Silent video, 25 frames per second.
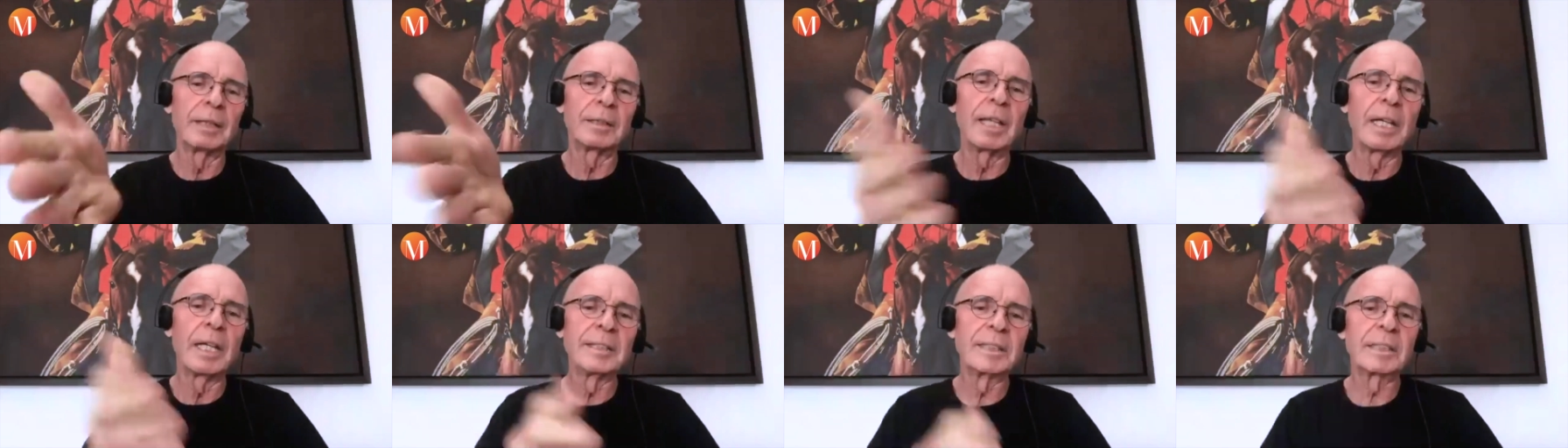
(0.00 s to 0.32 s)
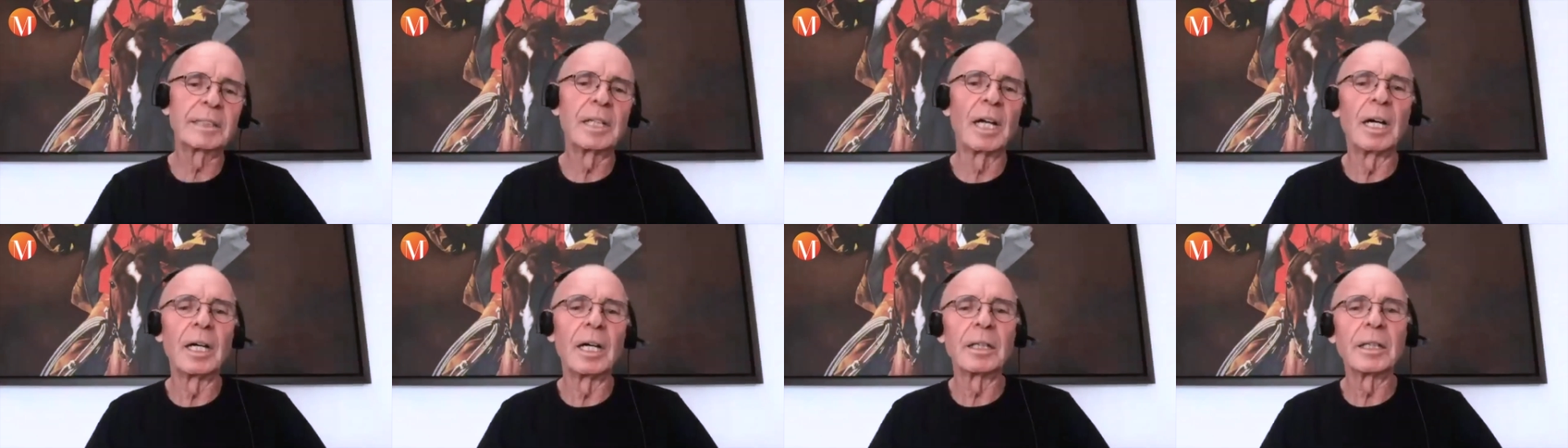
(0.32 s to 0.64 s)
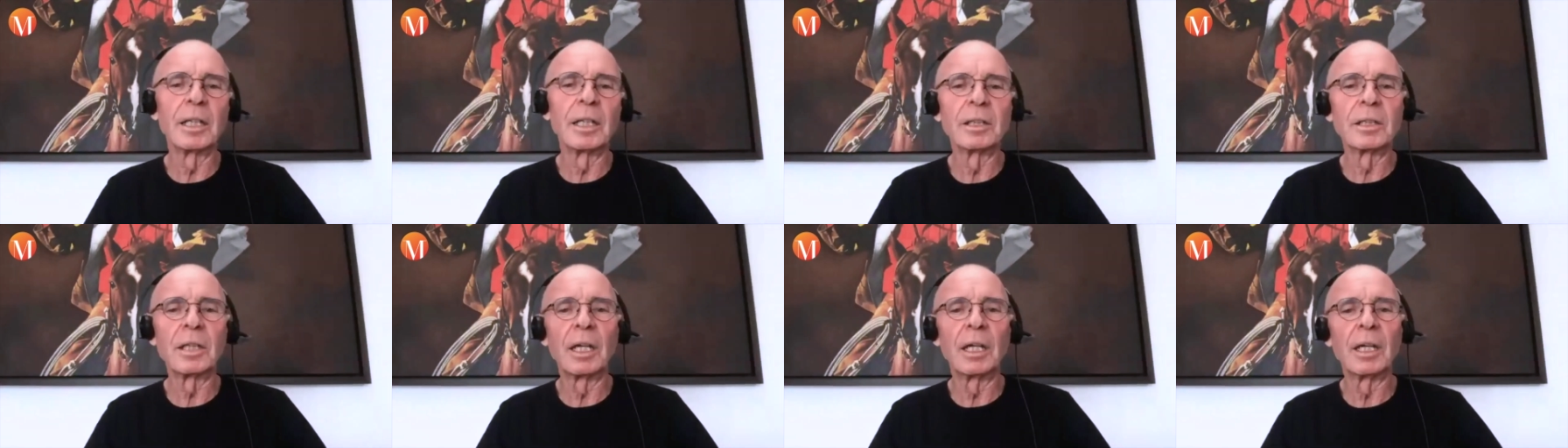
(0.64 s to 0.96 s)
They
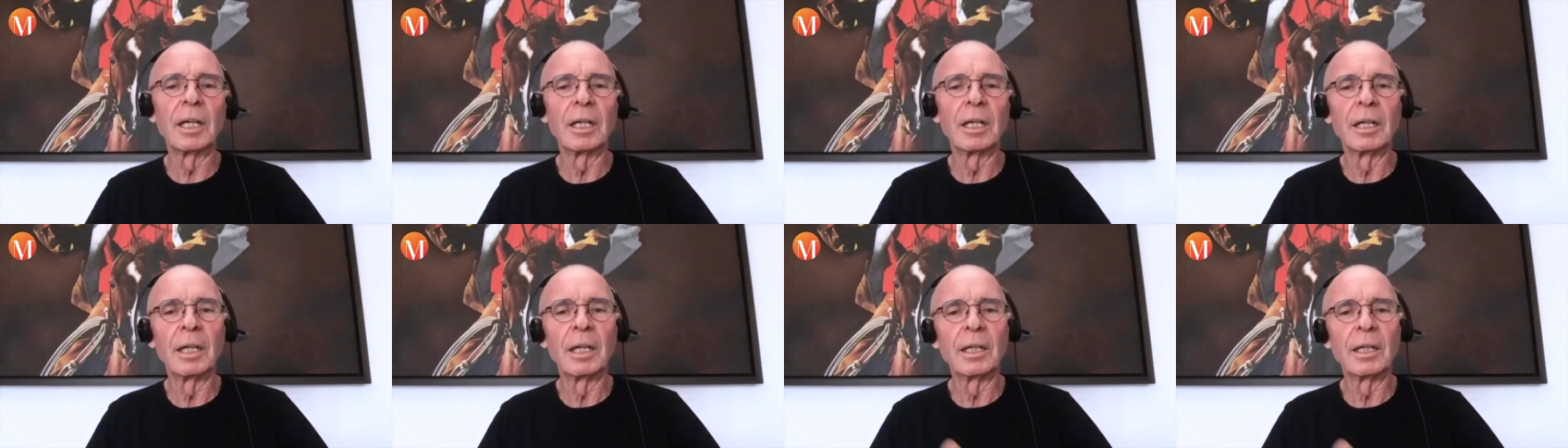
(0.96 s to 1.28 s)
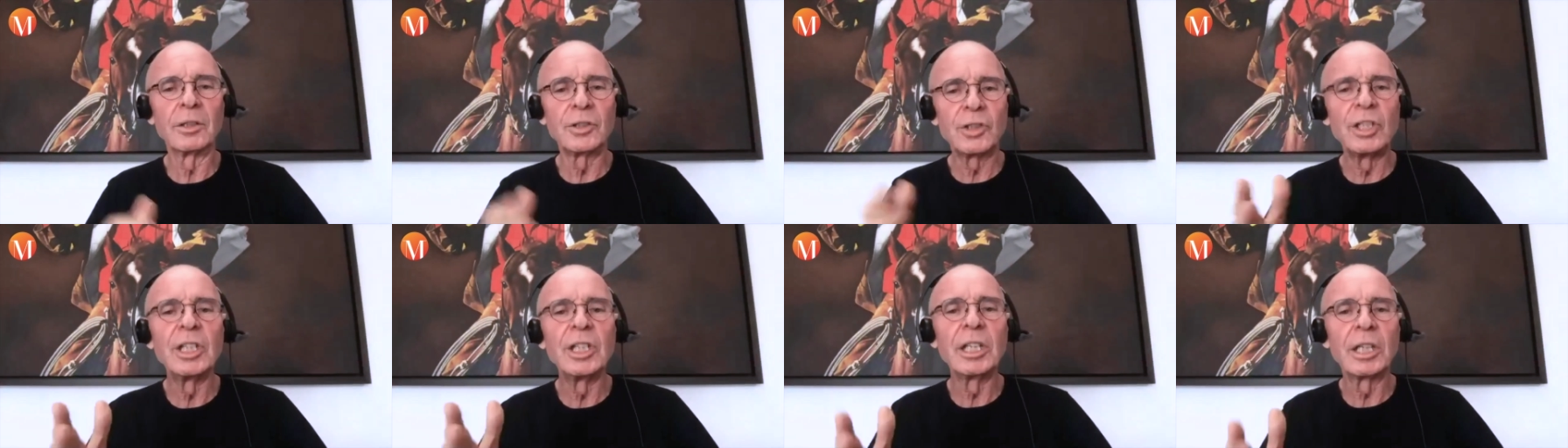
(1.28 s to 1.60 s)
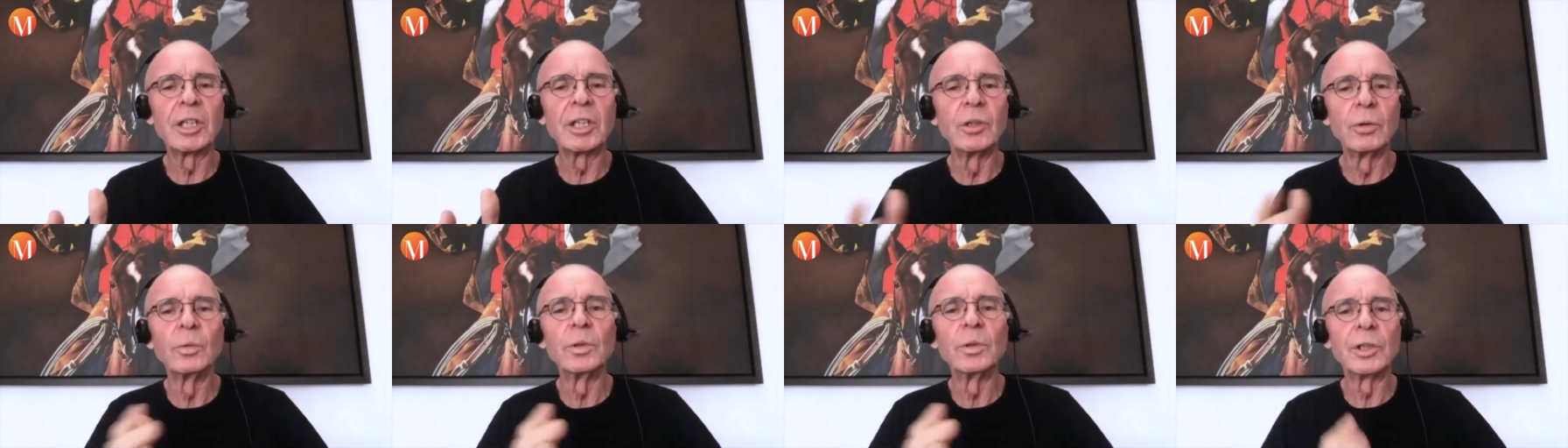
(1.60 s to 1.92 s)
started
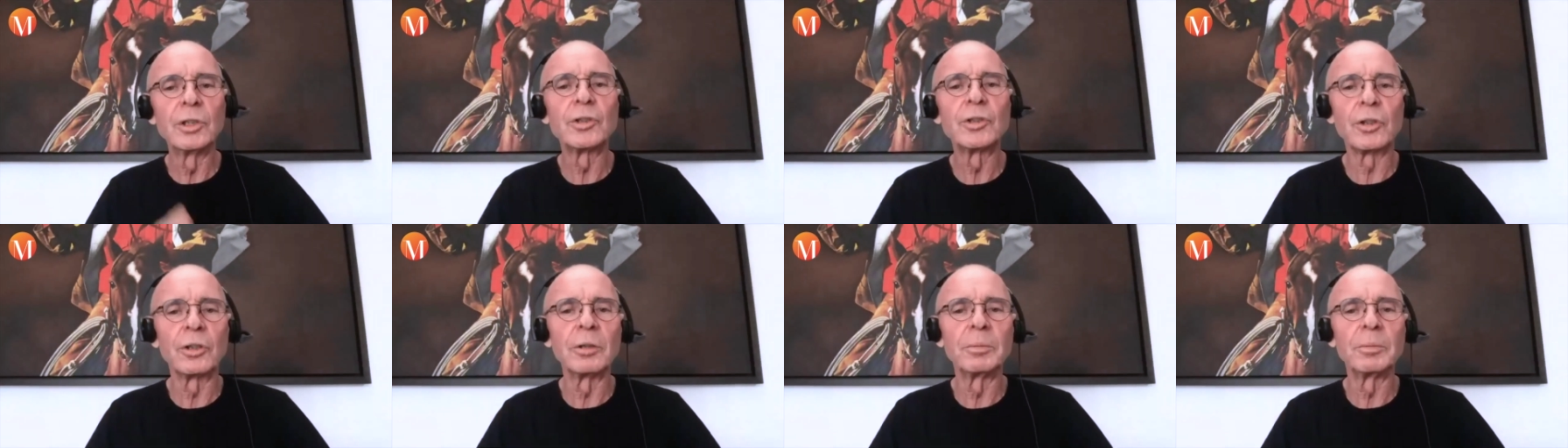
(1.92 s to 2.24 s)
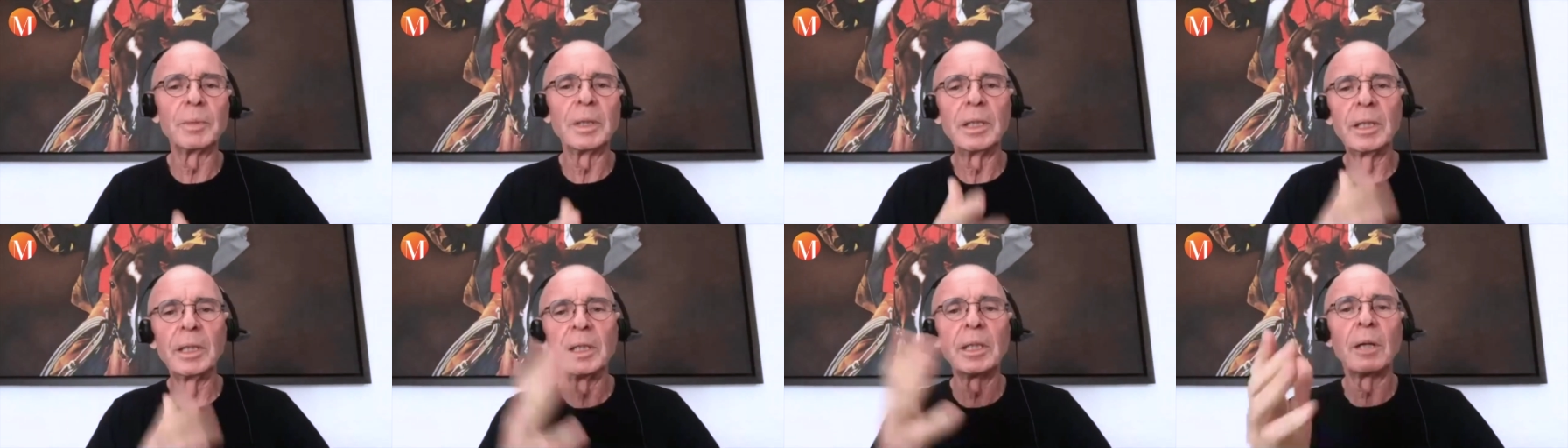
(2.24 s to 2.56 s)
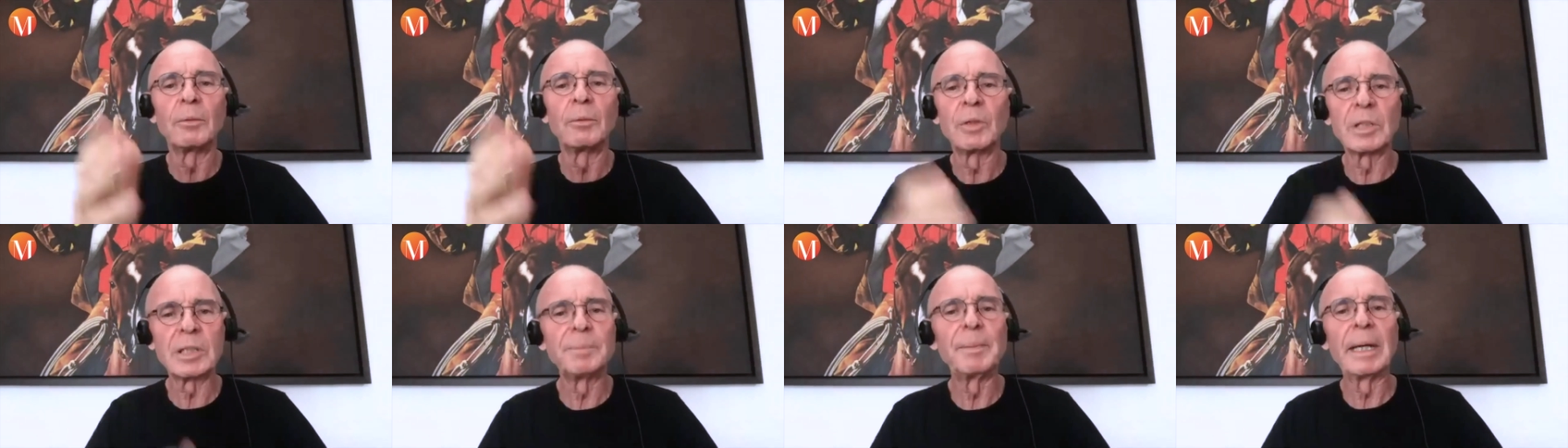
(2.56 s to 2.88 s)
GQ in Germany.
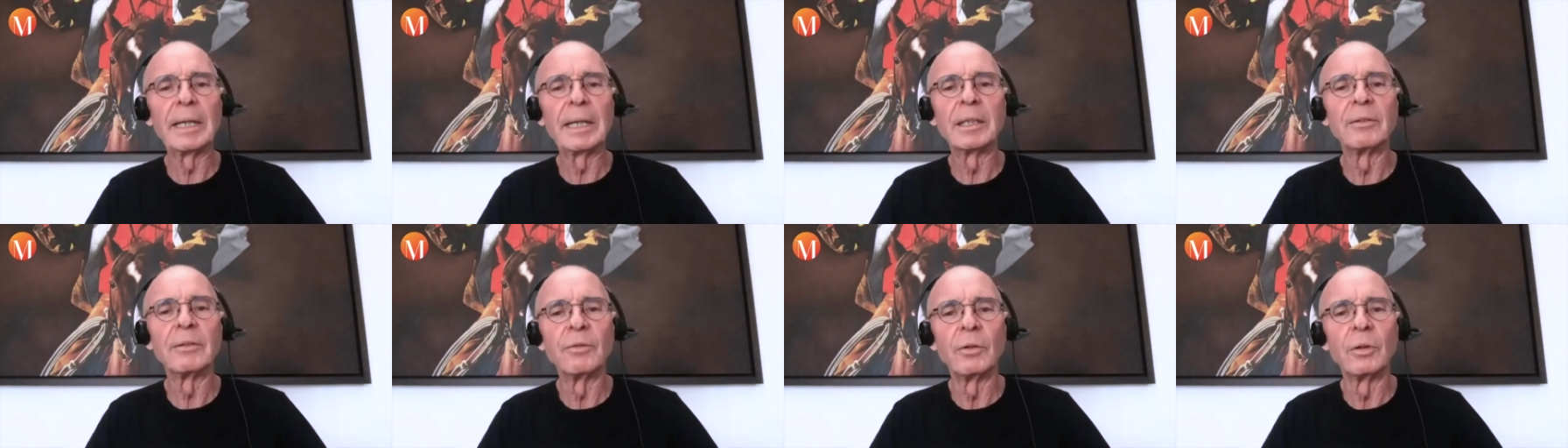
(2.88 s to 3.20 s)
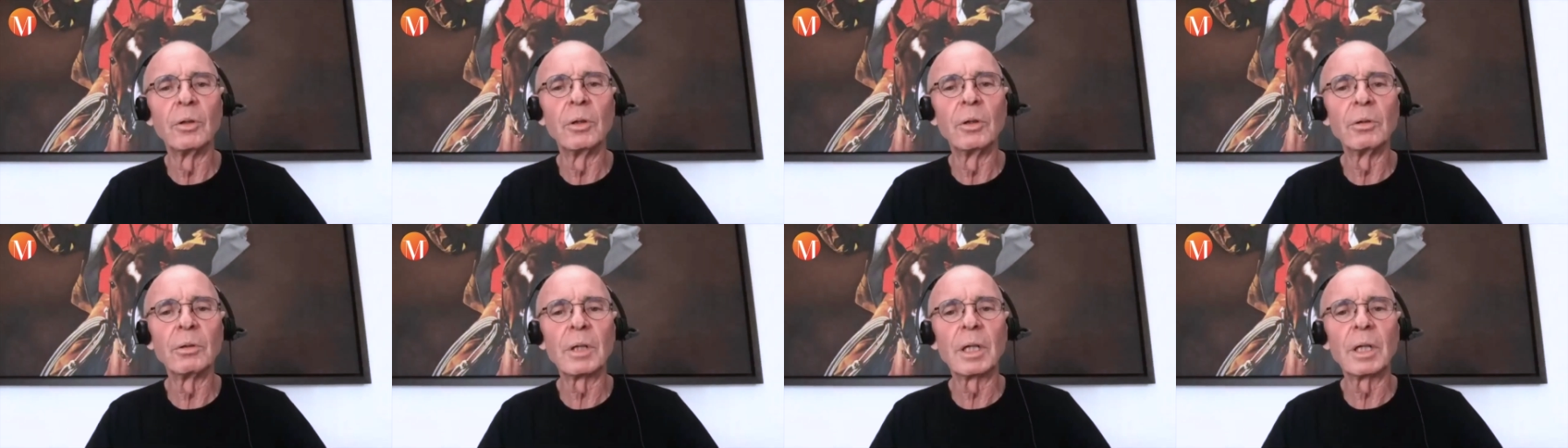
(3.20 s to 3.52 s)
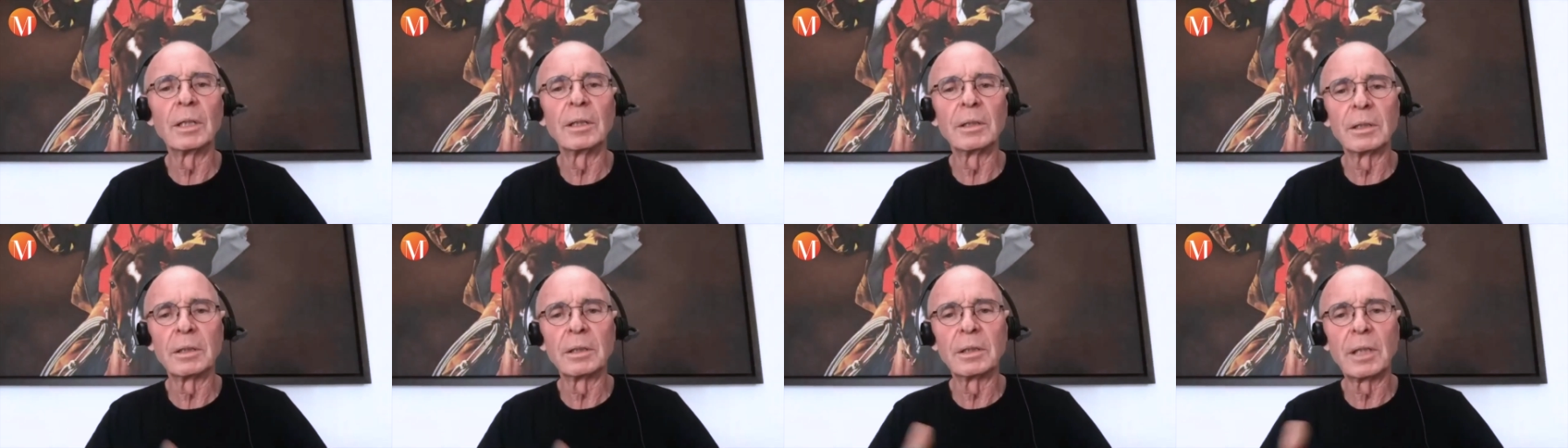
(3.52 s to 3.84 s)
That was Men of Vogue,
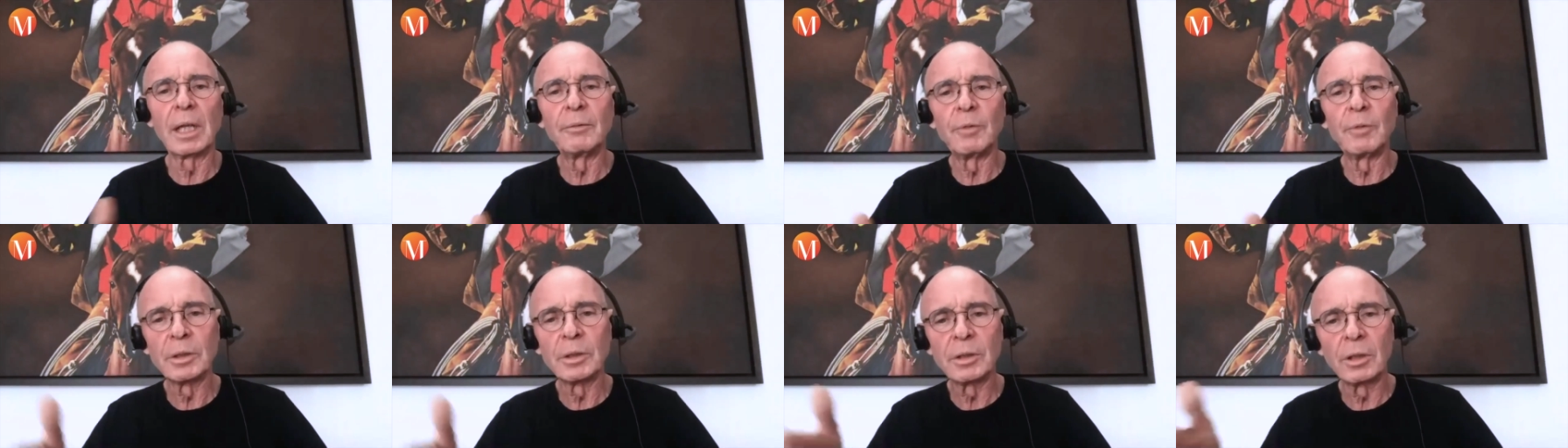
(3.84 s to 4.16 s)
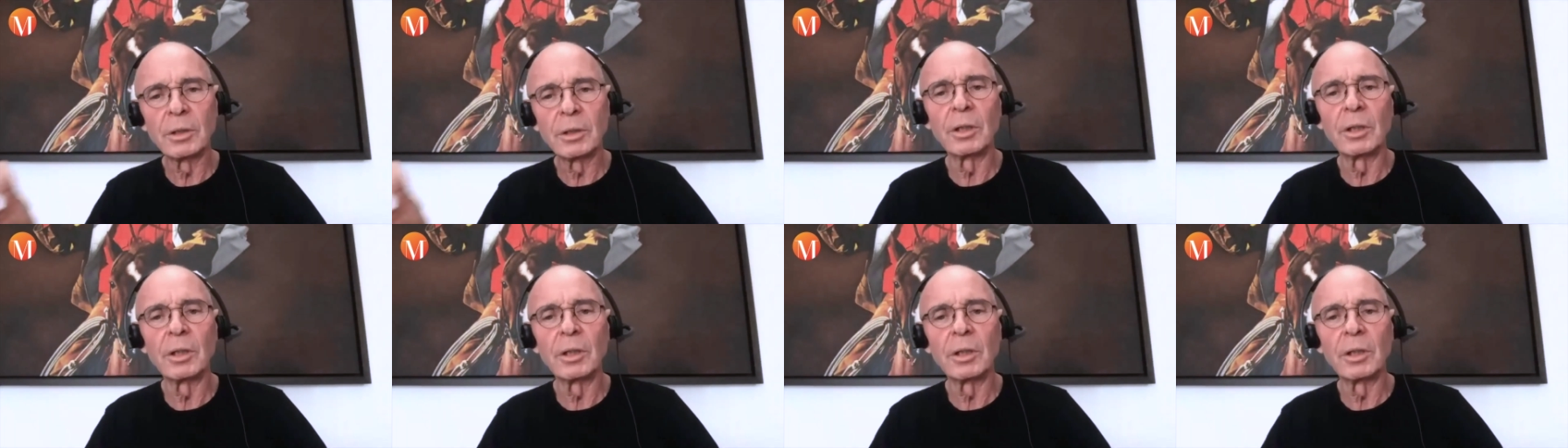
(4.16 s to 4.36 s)
and they wanted her